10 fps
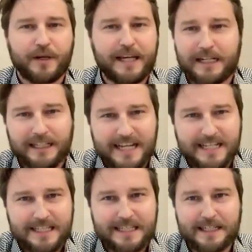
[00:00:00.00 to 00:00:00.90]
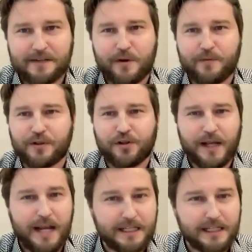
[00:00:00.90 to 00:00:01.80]
get lists and we would
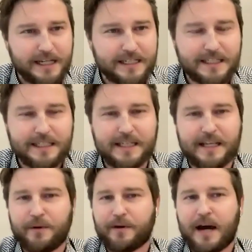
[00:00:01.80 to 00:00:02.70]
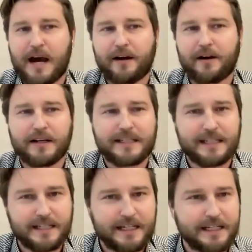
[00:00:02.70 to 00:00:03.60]
create lists, and then we would hire
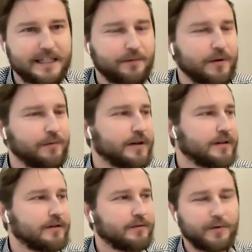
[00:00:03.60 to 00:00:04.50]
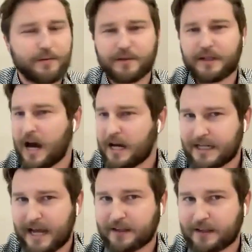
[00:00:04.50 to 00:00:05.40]
assistants and we would we would
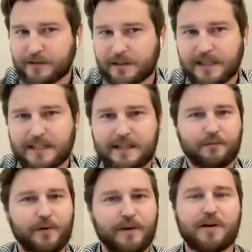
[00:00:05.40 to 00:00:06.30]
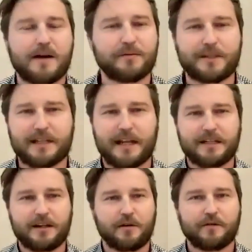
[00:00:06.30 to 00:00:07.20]
contact those lists, and we've probably
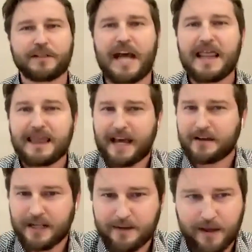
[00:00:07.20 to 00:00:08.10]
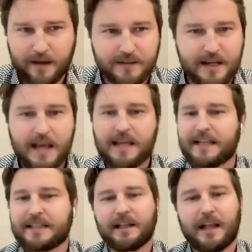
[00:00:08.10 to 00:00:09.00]
sent, you know, over ten thousand emails.
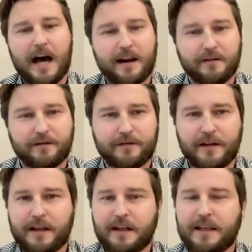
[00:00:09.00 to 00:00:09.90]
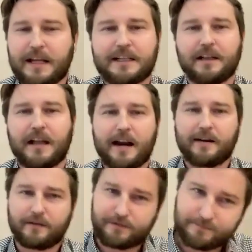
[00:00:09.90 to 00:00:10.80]
That's a lot of that's a lot
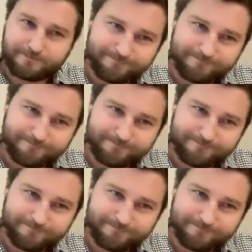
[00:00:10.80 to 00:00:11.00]
of